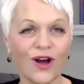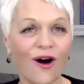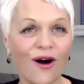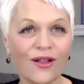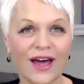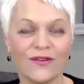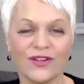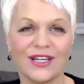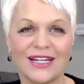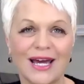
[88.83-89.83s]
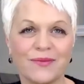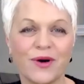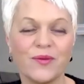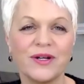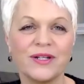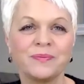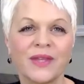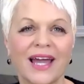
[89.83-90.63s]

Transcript: We all have an ignite moment.